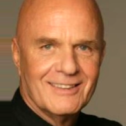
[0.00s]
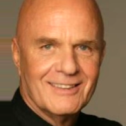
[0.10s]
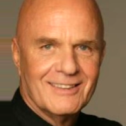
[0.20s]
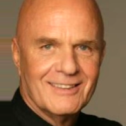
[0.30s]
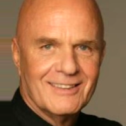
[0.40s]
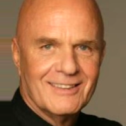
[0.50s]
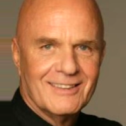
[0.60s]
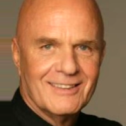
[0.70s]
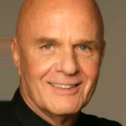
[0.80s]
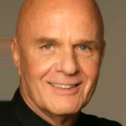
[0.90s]

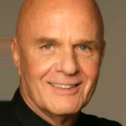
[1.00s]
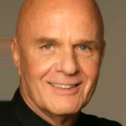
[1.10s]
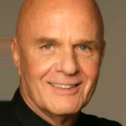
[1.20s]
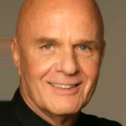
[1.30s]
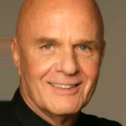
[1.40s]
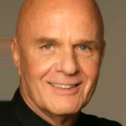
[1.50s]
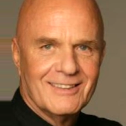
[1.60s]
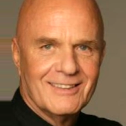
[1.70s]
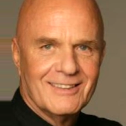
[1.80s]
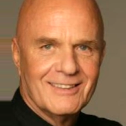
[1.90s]

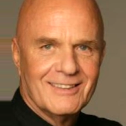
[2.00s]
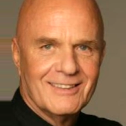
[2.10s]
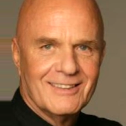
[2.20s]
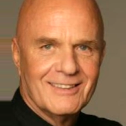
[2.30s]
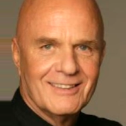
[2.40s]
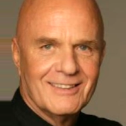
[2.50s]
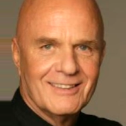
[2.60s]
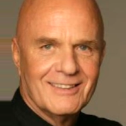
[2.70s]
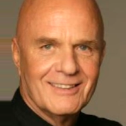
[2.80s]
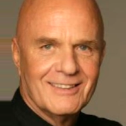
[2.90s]

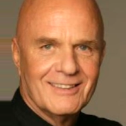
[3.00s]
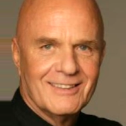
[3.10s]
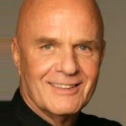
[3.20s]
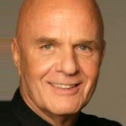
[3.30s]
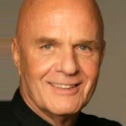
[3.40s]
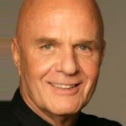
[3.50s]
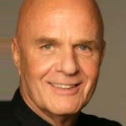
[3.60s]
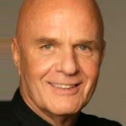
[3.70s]
This is a still picture; no speech is visible.